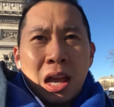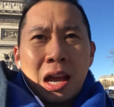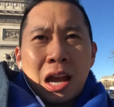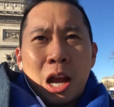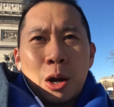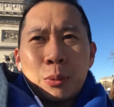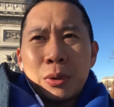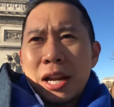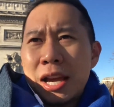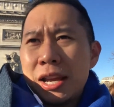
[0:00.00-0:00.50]

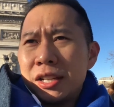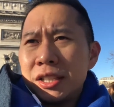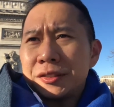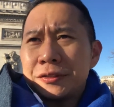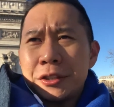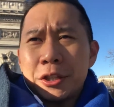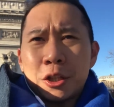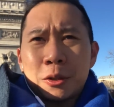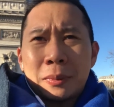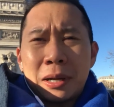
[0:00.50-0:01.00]
I want to end this
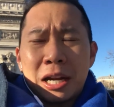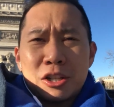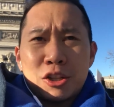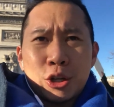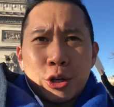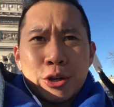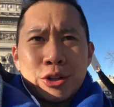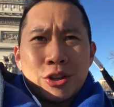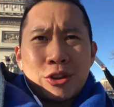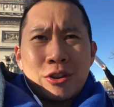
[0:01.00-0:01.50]
video by
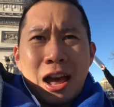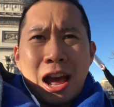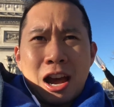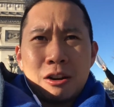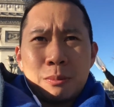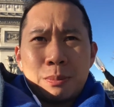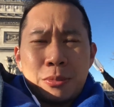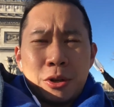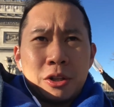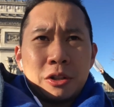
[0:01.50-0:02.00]
showing you
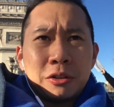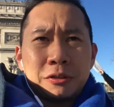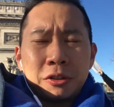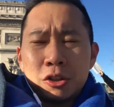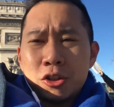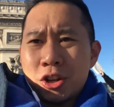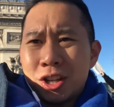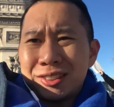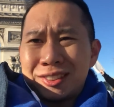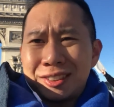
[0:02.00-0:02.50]
how beautiful
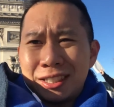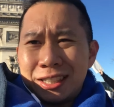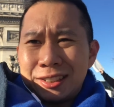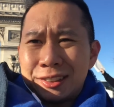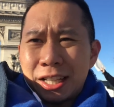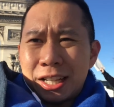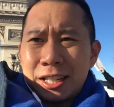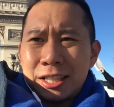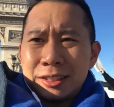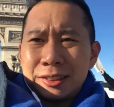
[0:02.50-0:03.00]

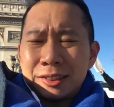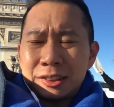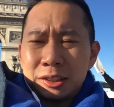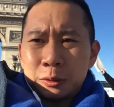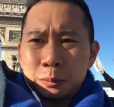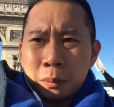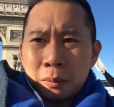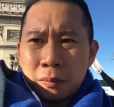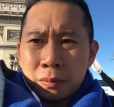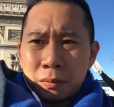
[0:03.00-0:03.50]
Champs-Elysees is.
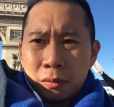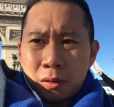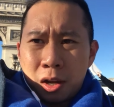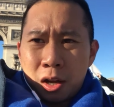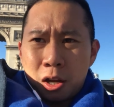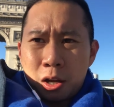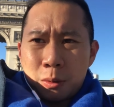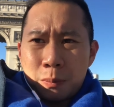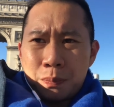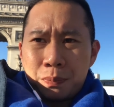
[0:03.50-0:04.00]

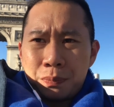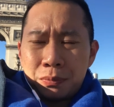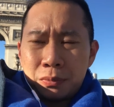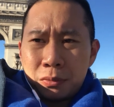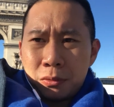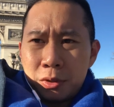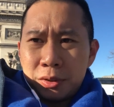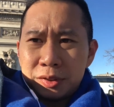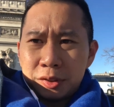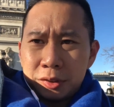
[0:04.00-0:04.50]

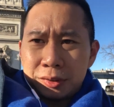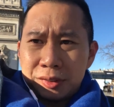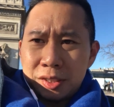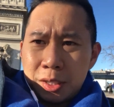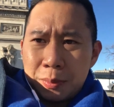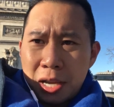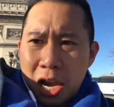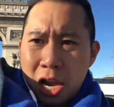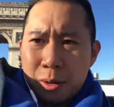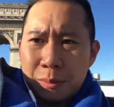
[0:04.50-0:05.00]
You see
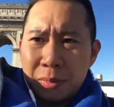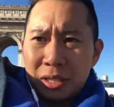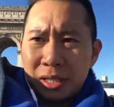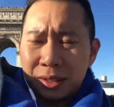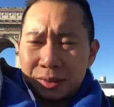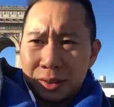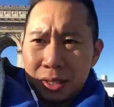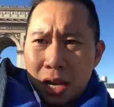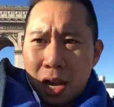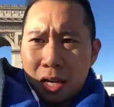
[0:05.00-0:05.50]
behind me,
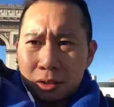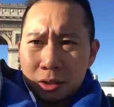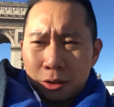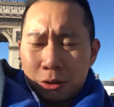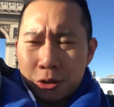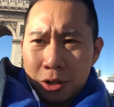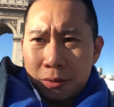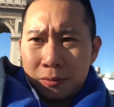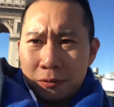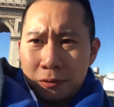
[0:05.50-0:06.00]
that's the Arc de
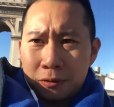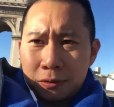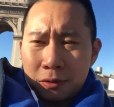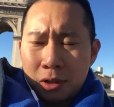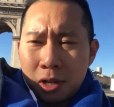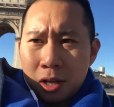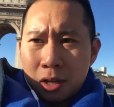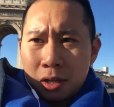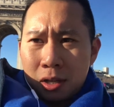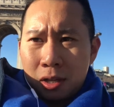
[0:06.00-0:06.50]
Triomphe.
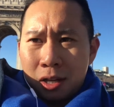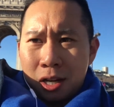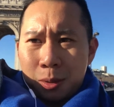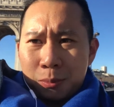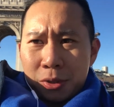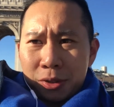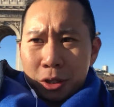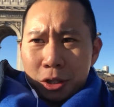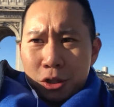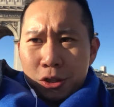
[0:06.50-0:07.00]
And I'm
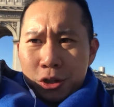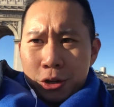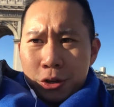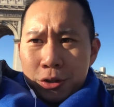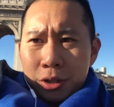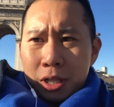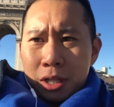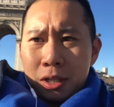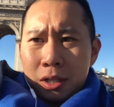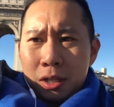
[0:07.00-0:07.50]
just going to show
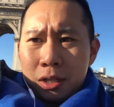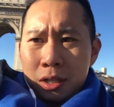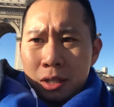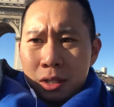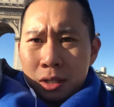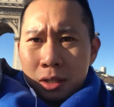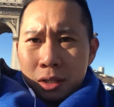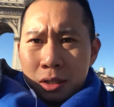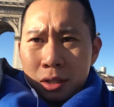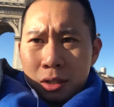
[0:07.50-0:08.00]
you the
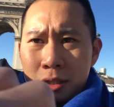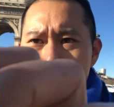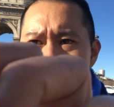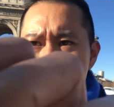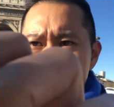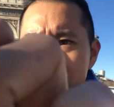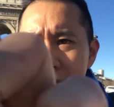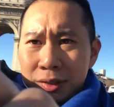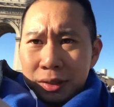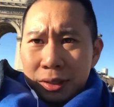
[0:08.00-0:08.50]

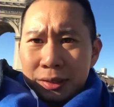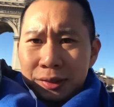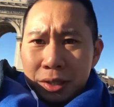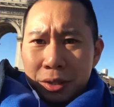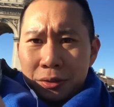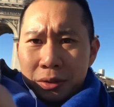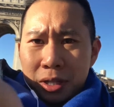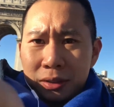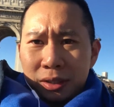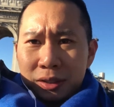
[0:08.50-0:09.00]

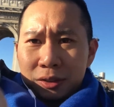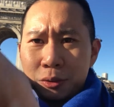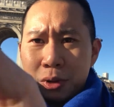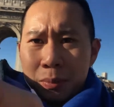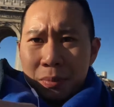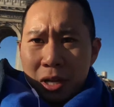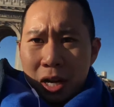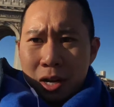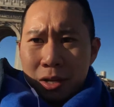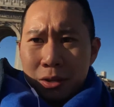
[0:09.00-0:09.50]
Champs-Elysees that's
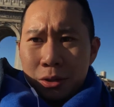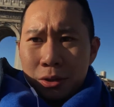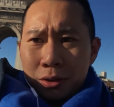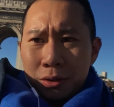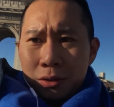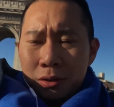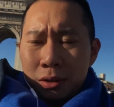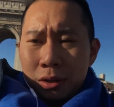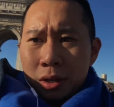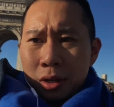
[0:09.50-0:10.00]
right behind you.